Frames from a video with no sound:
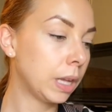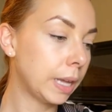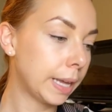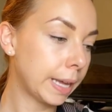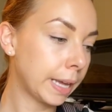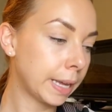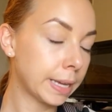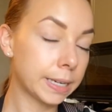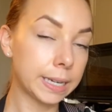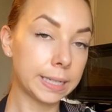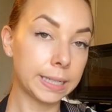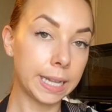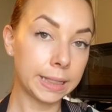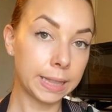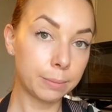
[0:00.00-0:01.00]
And I
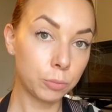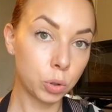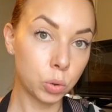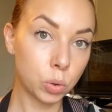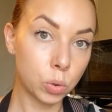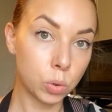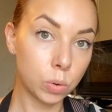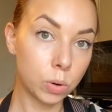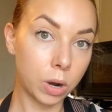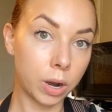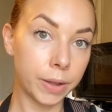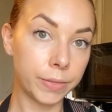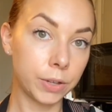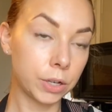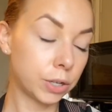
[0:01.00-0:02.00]
let them cool
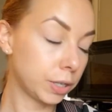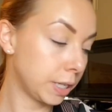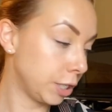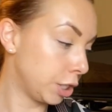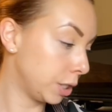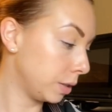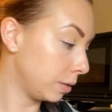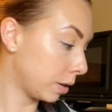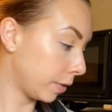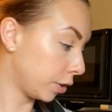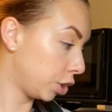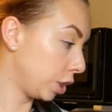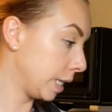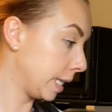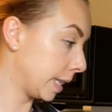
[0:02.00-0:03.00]
on the on the
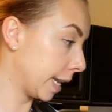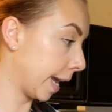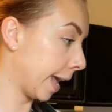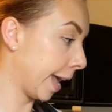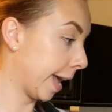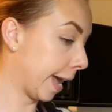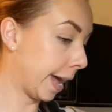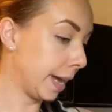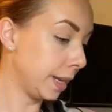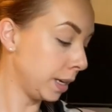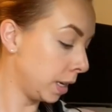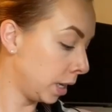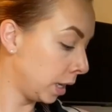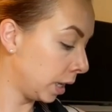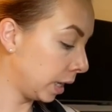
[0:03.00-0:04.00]
sheet that I had.
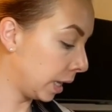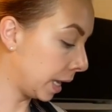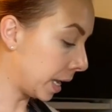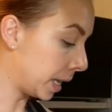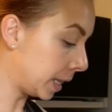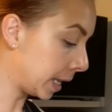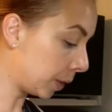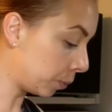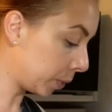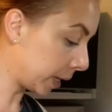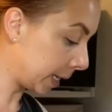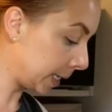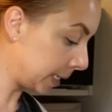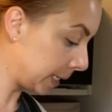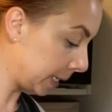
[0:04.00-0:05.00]
And then what
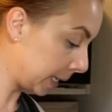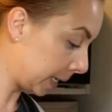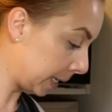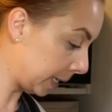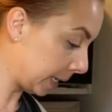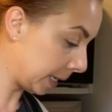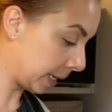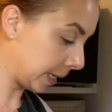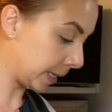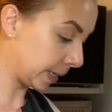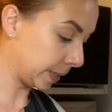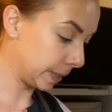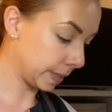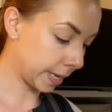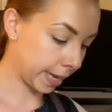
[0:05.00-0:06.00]
I did
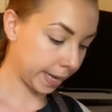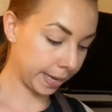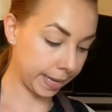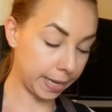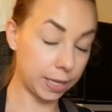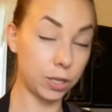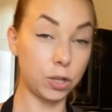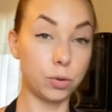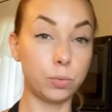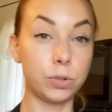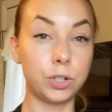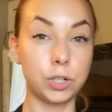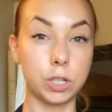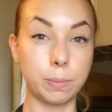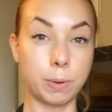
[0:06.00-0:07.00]
is
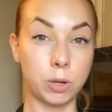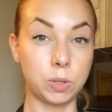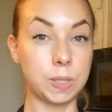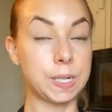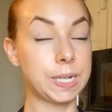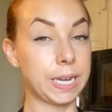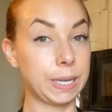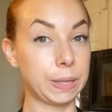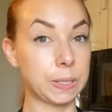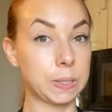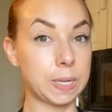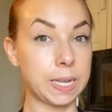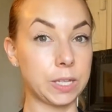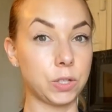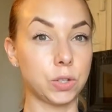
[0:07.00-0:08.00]
you're supposed to take the
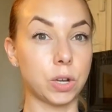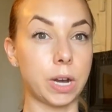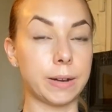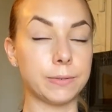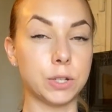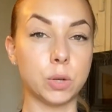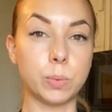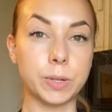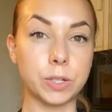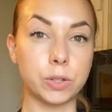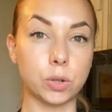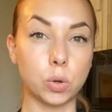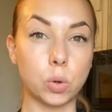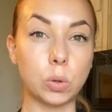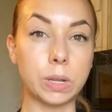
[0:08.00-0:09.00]
skins off. So once they're
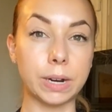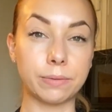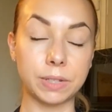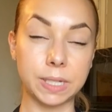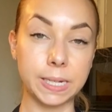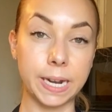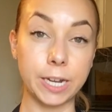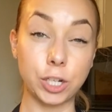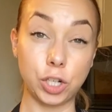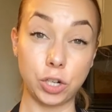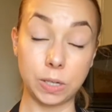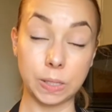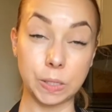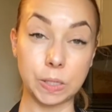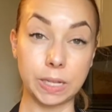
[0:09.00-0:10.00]
cool enough to touch, you
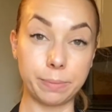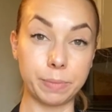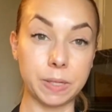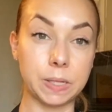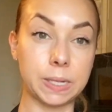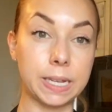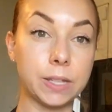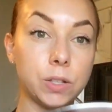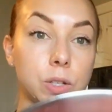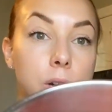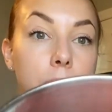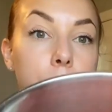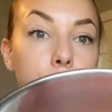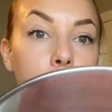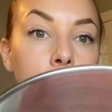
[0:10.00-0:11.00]
can slip the skins
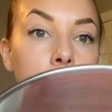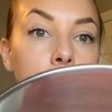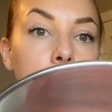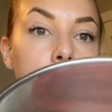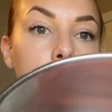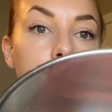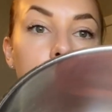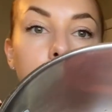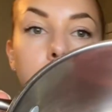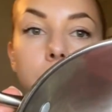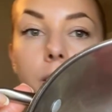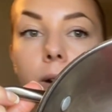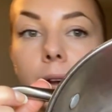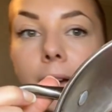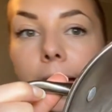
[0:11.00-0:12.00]
off. So here
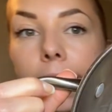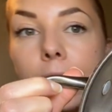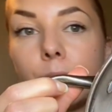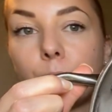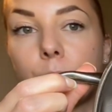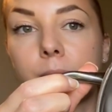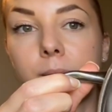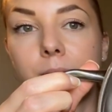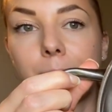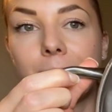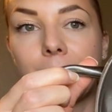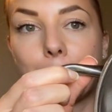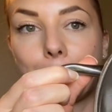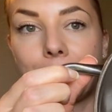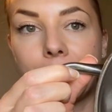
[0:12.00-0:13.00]
I have probably about
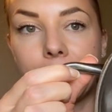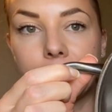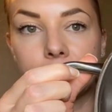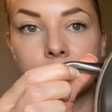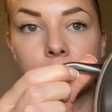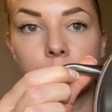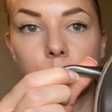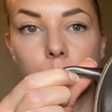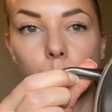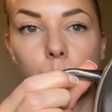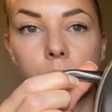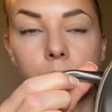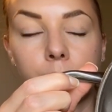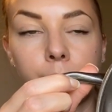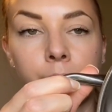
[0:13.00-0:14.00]
a peck
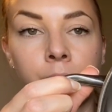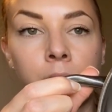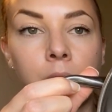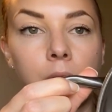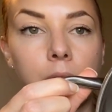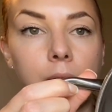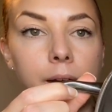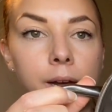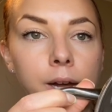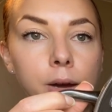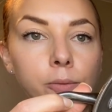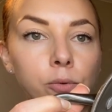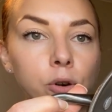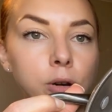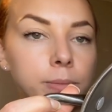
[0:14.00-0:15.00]
worth of
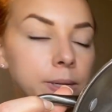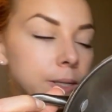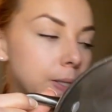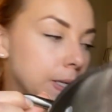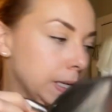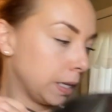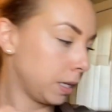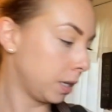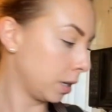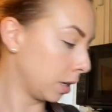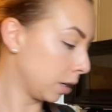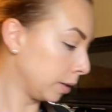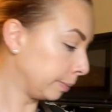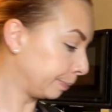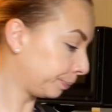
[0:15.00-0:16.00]
Romas in
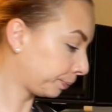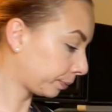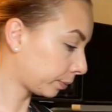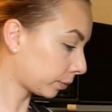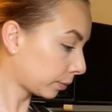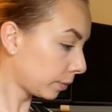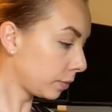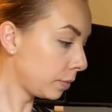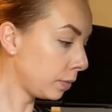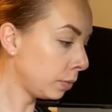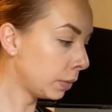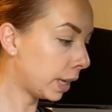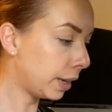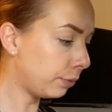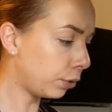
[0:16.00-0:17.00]
here.
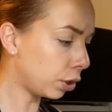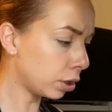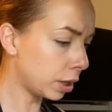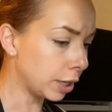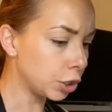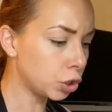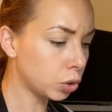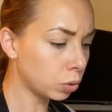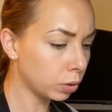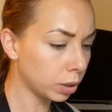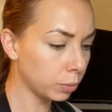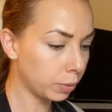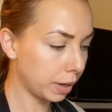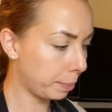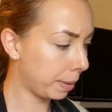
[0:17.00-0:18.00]
And if you're not sure
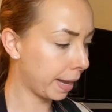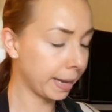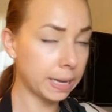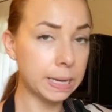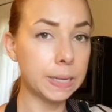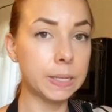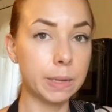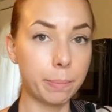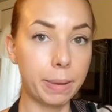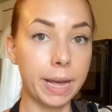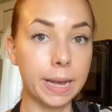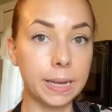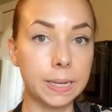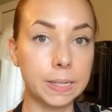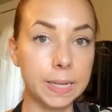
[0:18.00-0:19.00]
what a peck is
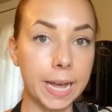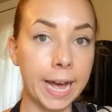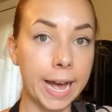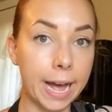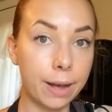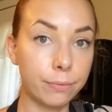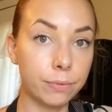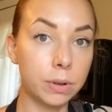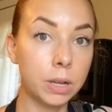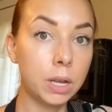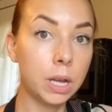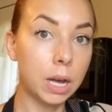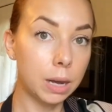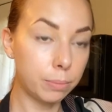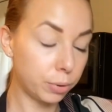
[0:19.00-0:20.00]
a half
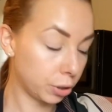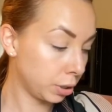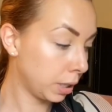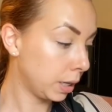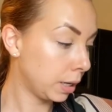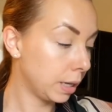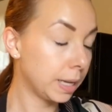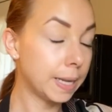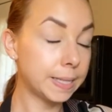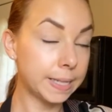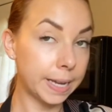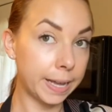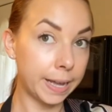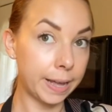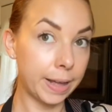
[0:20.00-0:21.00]
of
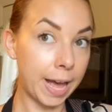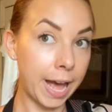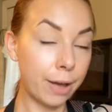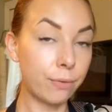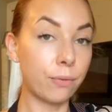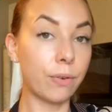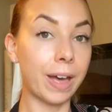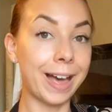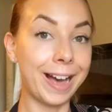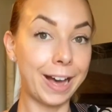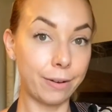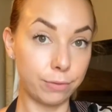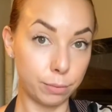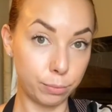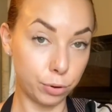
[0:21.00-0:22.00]

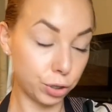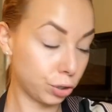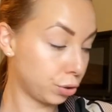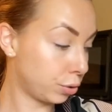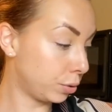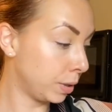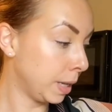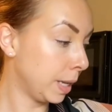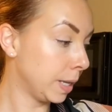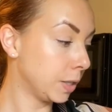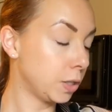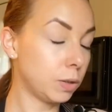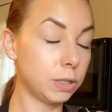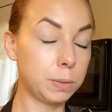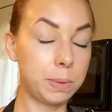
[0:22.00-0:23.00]
a bushel.
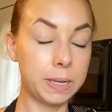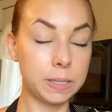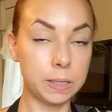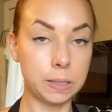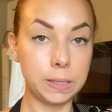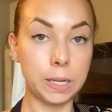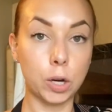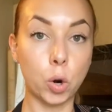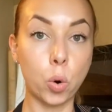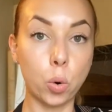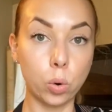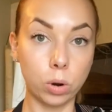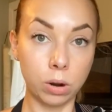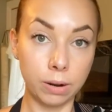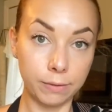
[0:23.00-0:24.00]
So it's basically a
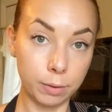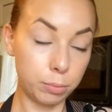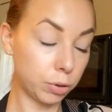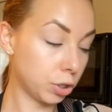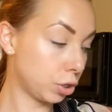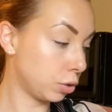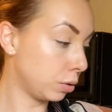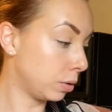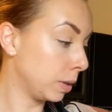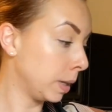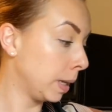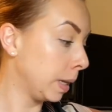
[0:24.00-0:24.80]
quarter of a bushel.